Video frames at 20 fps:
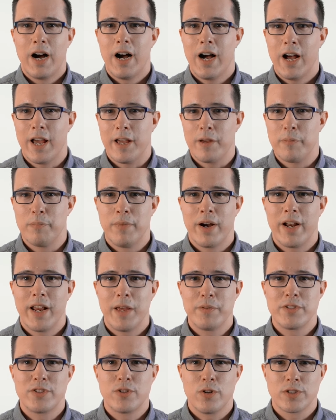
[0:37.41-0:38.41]
Hi, my
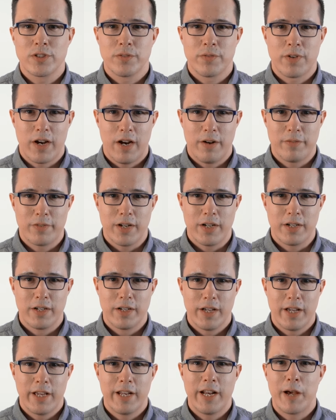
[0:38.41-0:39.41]
name is Joseph Kafka,
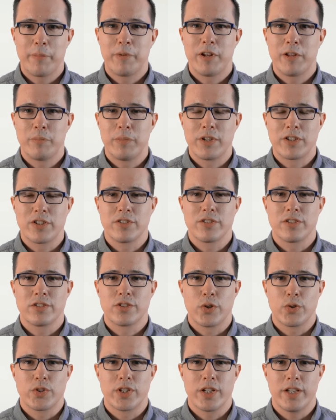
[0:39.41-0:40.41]
and I'm an admissions
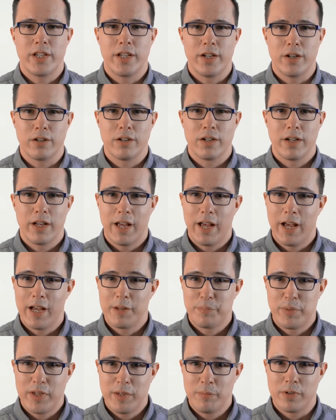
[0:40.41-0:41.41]
associate here
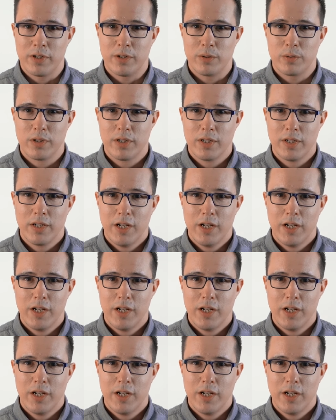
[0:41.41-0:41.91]
at BMO.